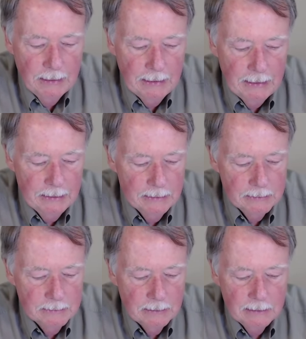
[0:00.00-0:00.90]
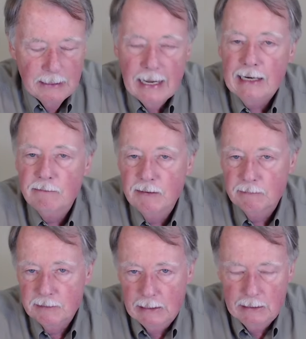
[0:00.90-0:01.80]
is uh, nine
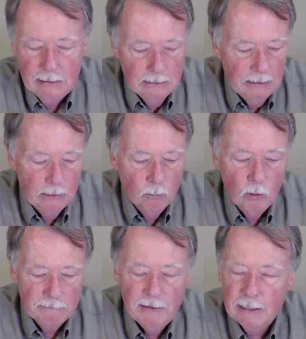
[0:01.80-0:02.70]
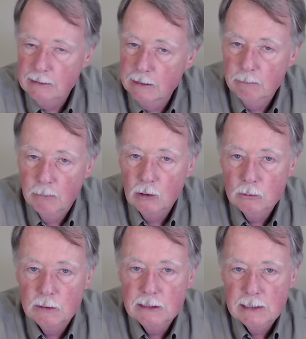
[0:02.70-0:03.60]
fifteen, and what affected it
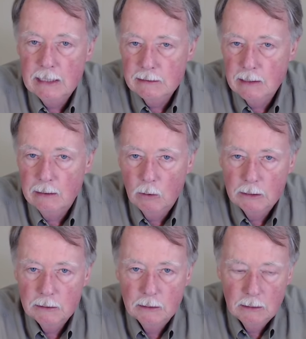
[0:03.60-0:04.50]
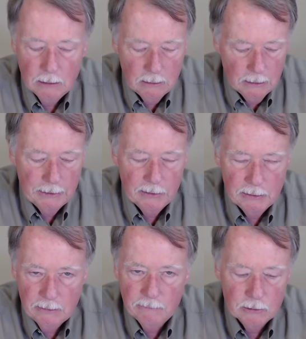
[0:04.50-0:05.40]
most was the S I one
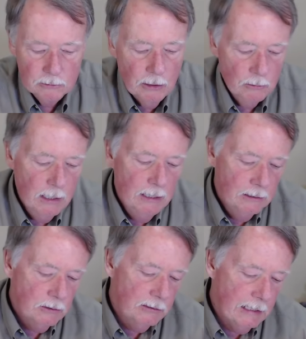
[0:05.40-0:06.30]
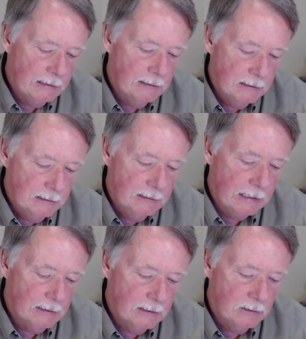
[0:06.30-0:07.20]
clarity of the stone. So that's
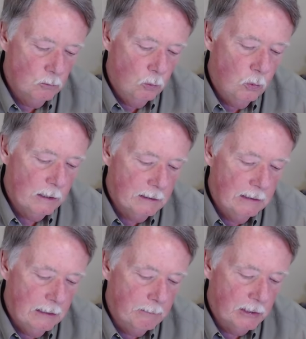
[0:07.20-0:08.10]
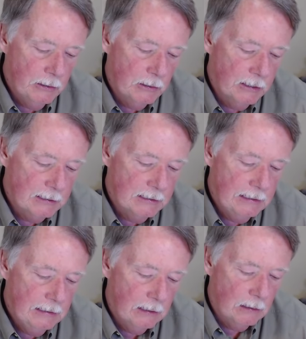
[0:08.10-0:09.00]
that's what the number you're going to
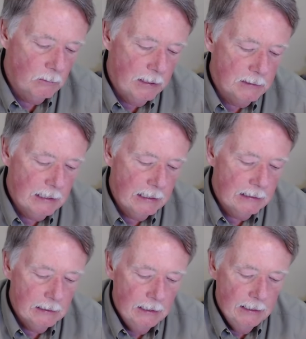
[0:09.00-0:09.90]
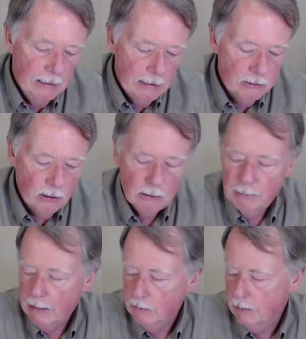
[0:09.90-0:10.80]
see on our website is all
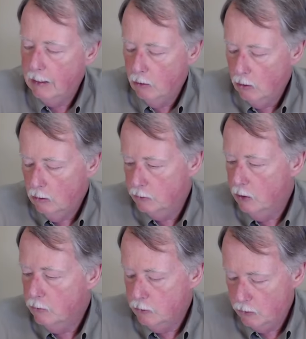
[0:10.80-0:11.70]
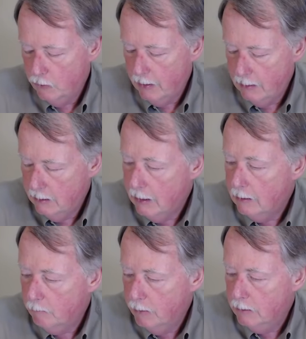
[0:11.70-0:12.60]
about. Not all stones are graded
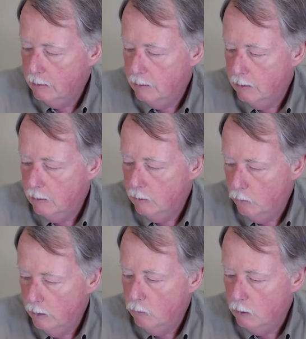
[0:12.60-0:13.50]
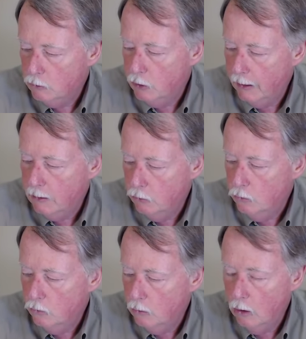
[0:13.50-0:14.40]
yet, but uh, we will try and
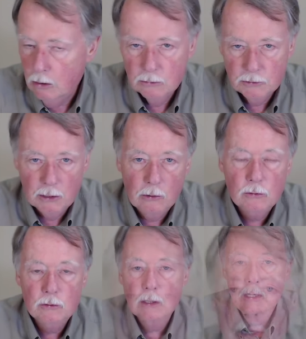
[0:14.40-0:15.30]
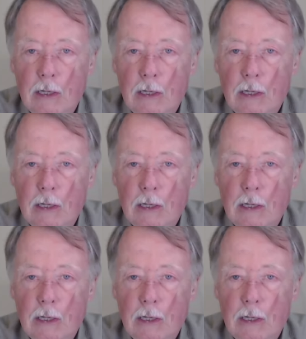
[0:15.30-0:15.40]
do all stones.